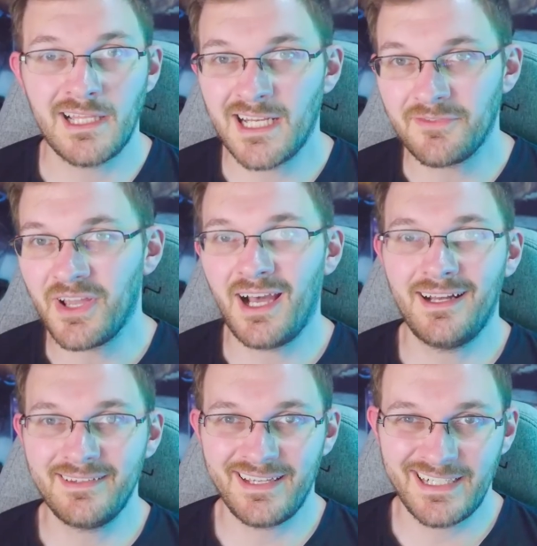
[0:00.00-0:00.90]
A lot of
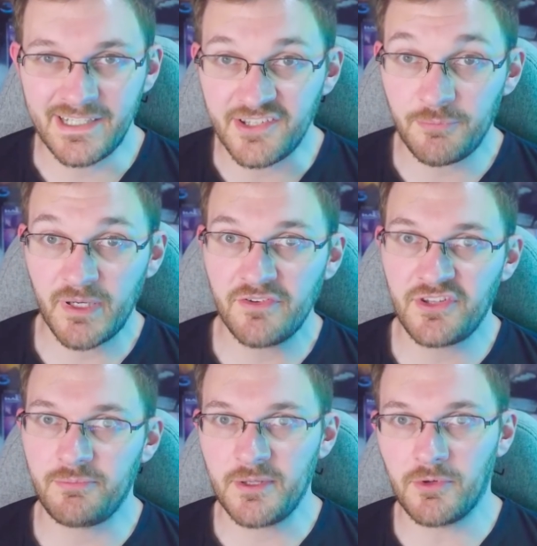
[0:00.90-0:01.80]
content and
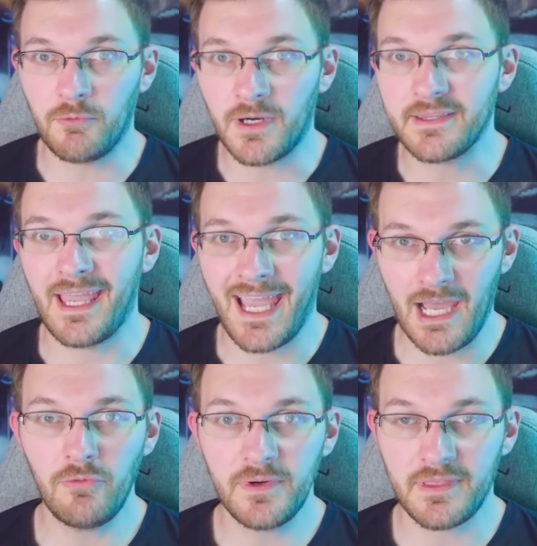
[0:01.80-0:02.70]
experiences people want to
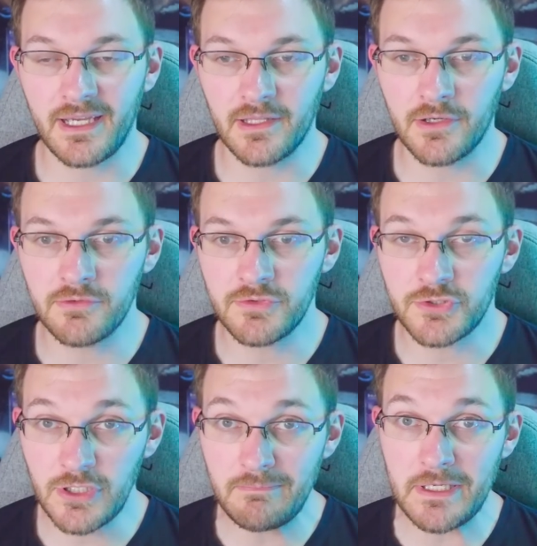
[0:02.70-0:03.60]
have with Halo
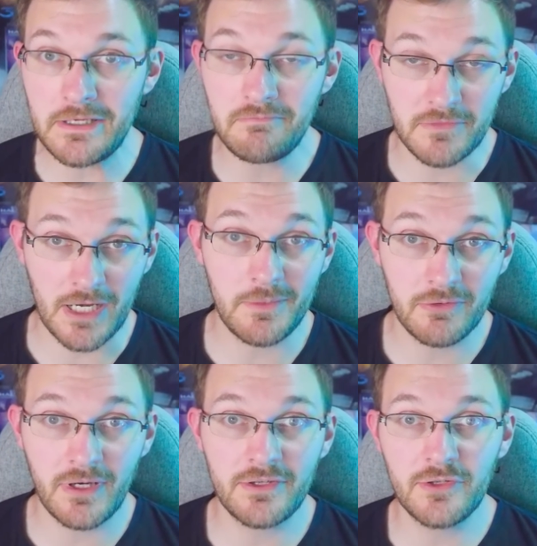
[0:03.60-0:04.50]
should be
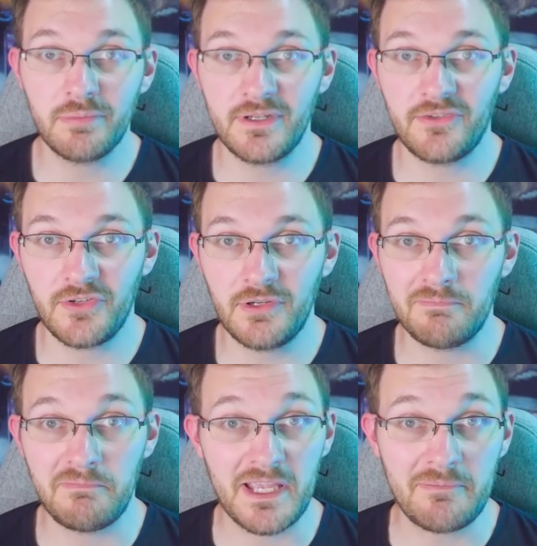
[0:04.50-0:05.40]
coming around here pretty
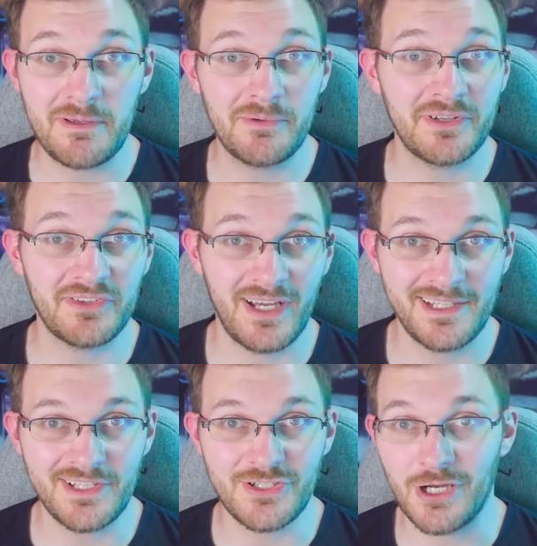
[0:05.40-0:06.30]
soon, making people
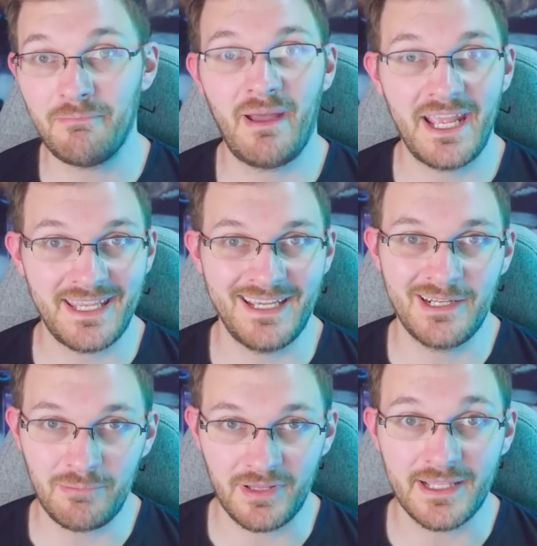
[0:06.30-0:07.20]
excited to jump back
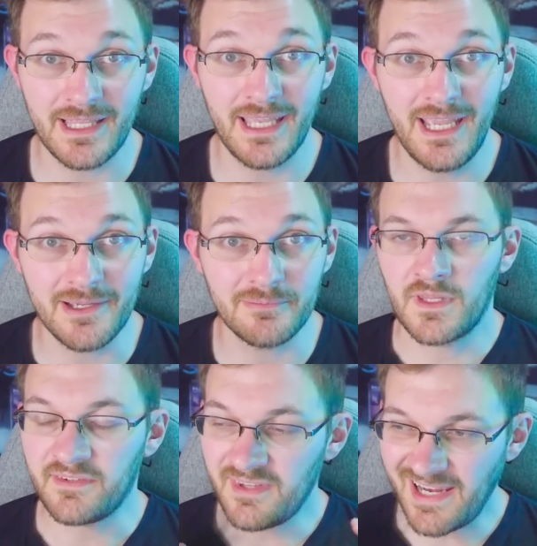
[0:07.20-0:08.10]
in and play the game.
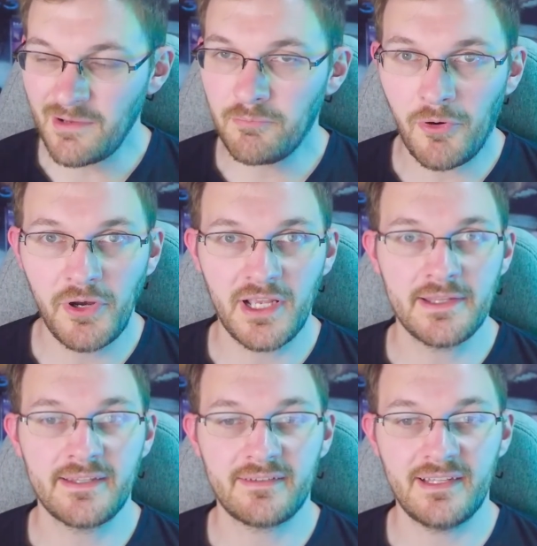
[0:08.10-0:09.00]
The second point
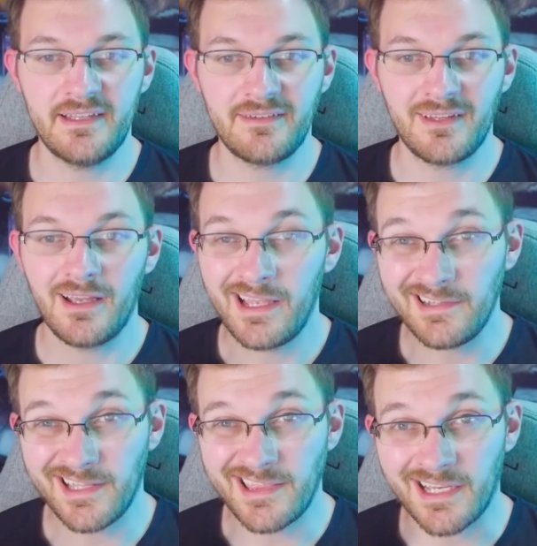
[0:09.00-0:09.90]
on this list
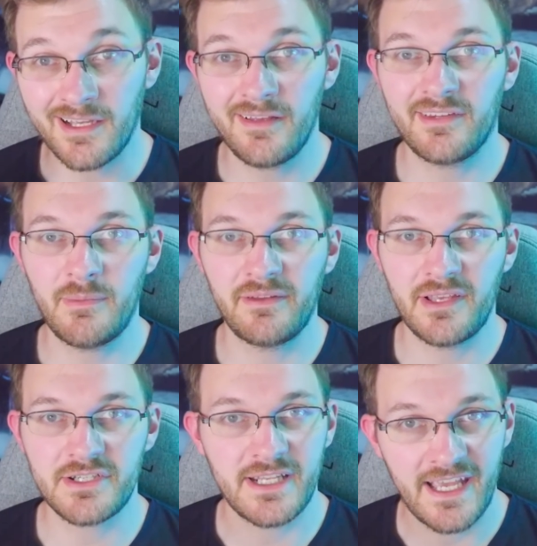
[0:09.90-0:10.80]
is that the
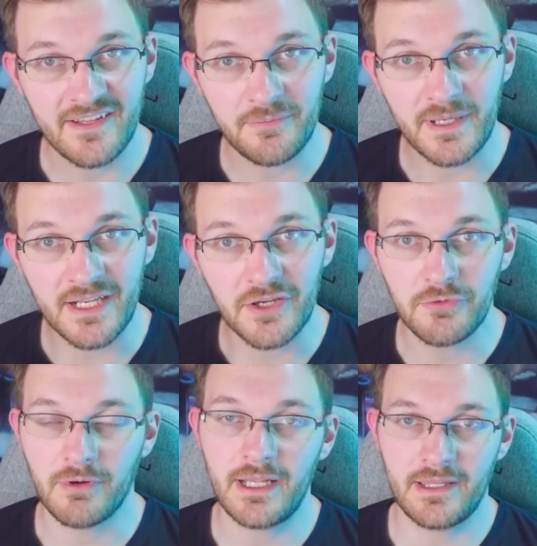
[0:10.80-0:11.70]
customization has been
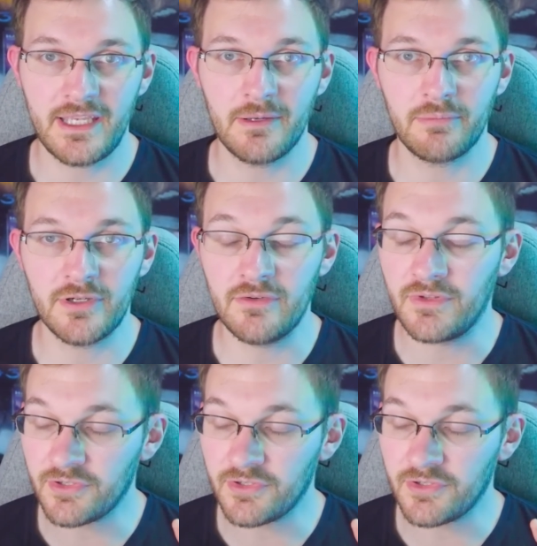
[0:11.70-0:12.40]
greatly improved.